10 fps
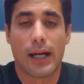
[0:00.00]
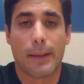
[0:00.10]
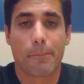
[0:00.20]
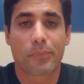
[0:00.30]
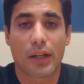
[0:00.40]

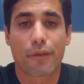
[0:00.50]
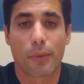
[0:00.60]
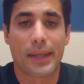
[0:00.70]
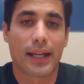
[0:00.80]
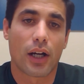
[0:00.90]
um,
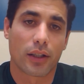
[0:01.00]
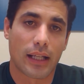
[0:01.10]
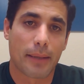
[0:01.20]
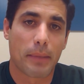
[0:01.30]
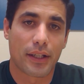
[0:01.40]
from that
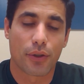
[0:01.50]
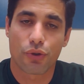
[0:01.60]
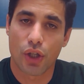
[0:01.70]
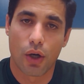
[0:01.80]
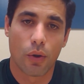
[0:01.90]
online menu
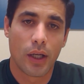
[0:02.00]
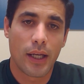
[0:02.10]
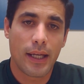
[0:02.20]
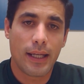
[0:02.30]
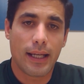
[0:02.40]
so
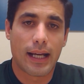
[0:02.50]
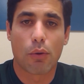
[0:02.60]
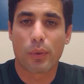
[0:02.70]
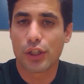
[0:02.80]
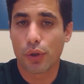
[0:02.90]

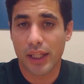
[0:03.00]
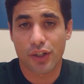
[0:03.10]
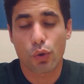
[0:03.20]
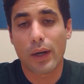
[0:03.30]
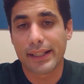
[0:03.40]
uh, we do
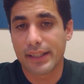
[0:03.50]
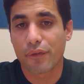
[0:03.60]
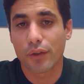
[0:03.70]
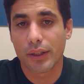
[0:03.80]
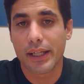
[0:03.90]
things quite
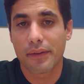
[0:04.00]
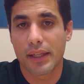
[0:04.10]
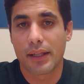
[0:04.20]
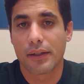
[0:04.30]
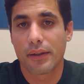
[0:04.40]
differently
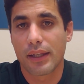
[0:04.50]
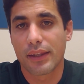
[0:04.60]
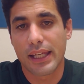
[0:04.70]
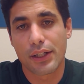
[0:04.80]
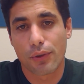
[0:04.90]
than
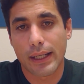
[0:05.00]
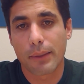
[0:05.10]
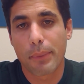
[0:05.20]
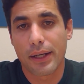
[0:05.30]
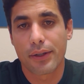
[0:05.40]
than the indirect
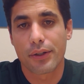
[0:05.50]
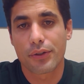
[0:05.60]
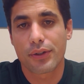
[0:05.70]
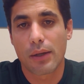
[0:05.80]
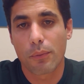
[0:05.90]

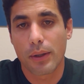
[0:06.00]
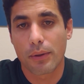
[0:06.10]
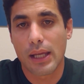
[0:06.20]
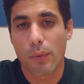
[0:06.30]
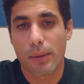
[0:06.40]
competitors that we,
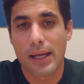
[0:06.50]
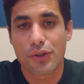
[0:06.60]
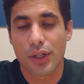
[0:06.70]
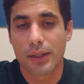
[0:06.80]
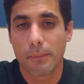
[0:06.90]
that we
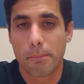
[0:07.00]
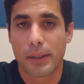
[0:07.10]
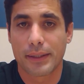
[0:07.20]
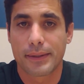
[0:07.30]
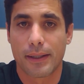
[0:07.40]
mentioned
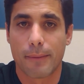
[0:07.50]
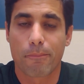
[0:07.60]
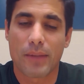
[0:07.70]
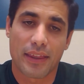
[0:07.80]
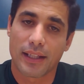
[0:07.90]
but
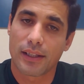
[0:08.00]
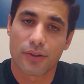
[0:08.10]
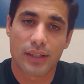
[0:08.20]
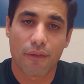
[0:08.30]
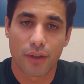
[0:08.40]
um, i think
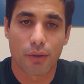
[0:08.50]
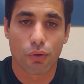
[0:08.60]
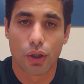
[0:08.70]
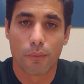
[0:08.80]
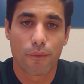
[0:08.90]
there's definitely
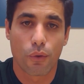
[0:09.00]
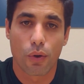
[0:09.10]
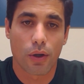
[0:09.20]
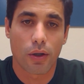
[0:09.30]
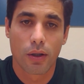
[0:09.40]
room
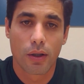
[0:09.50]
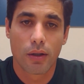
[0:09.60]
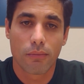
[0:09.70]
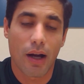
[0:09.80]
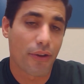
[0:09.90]
for
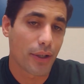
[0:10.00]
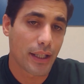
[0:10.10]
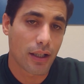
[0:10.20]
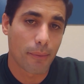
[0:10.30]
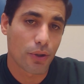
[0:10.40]
other
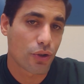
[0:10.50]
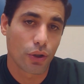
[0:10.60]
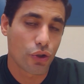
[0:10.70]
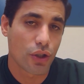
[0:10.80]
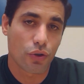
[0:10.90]
e-commerce
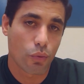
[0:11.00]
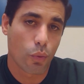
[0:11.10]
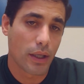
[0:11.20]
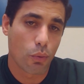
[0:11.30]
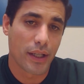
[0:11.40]
solutions,
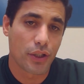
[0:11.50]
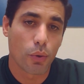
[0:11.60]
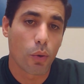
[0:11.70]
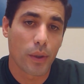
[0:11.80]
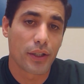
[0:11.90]
we, we
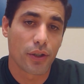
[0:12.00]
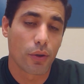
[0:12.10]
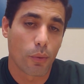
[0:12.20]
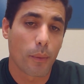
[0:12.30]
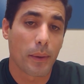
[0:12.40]
do what we
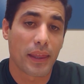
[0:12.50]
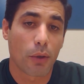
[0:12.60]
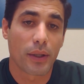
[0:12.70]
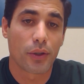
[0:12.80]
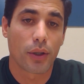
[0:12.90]
do and we
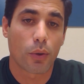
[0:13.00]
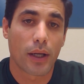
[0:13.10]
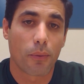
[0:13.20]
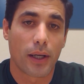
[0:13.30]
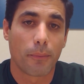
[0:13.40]
think we do it
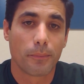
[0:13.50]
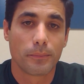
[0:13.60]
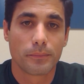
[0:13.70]
quite well.